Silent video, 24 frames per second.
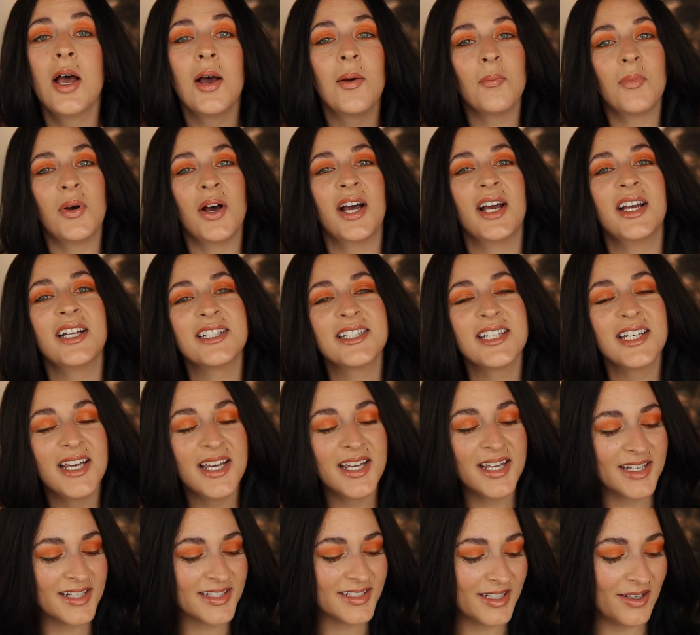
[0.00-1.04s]
But
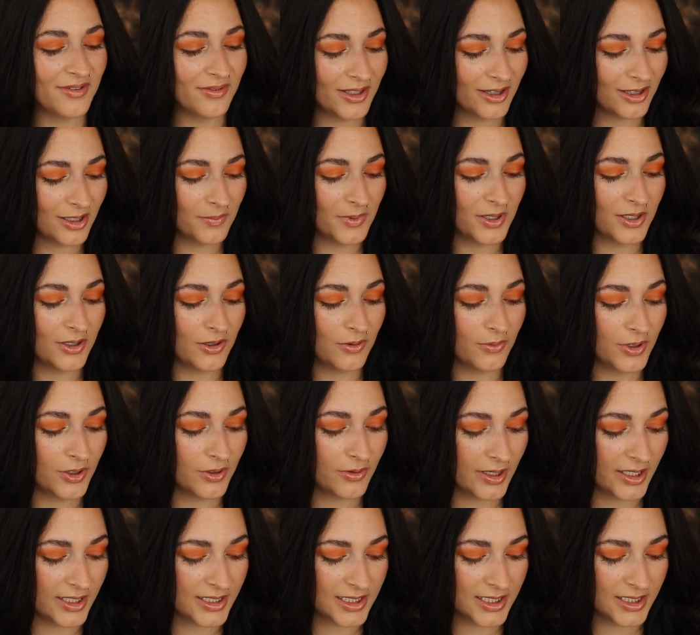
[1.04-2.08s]
definitely let me know what you
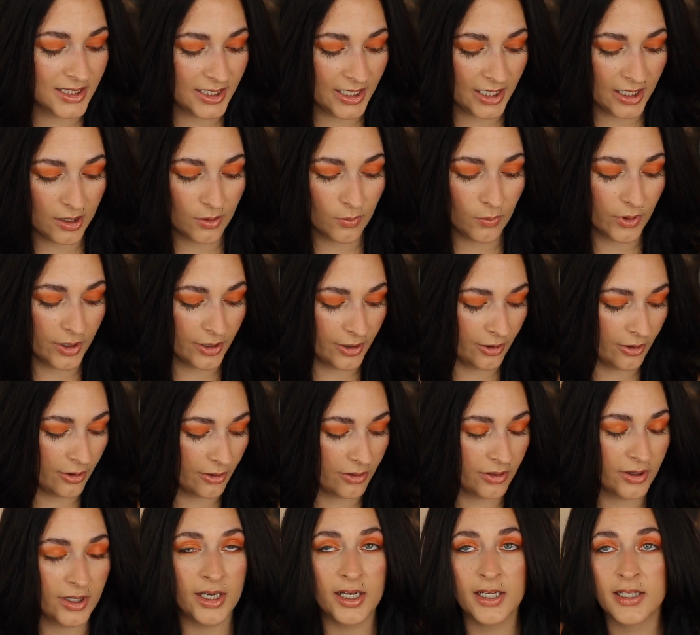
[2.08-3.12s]
guys think. What are your
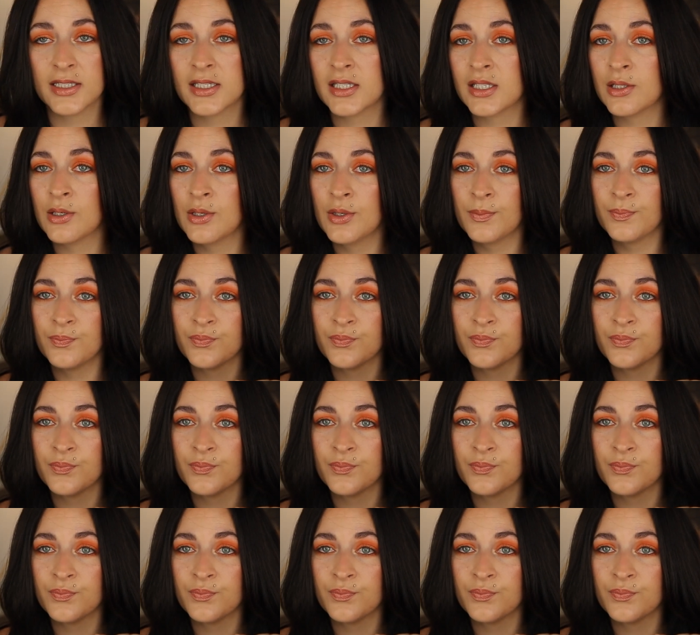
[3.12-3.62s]
thoughts?